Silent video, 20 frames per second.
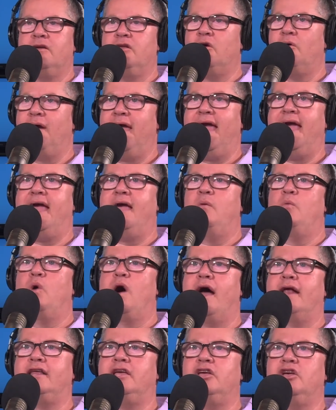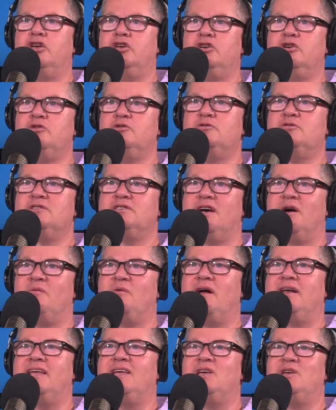you know, hey, why do you use uh,
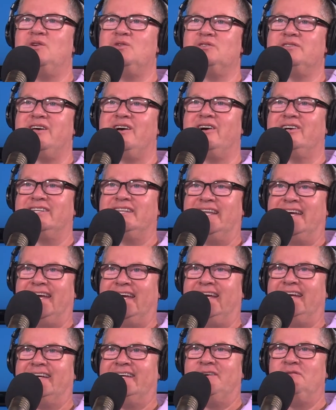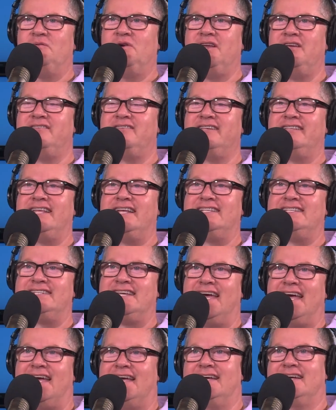why do you use Hung Le? What do you think they'd
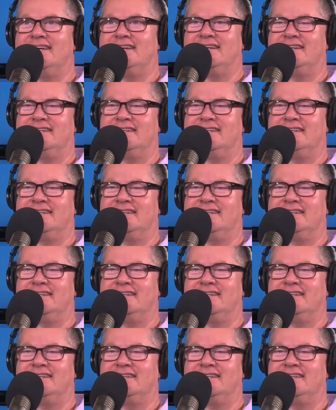say?